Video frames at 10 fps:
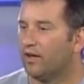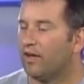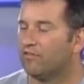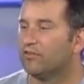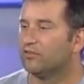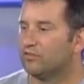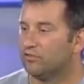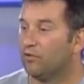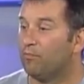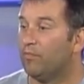I've learned
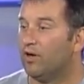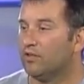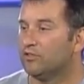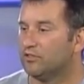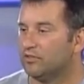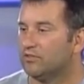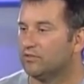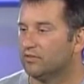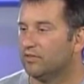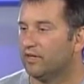so much,
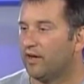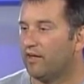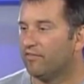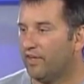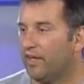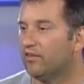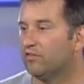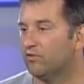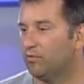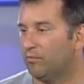and I've gained
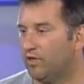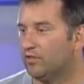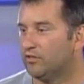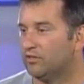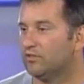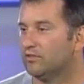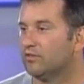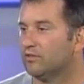so much.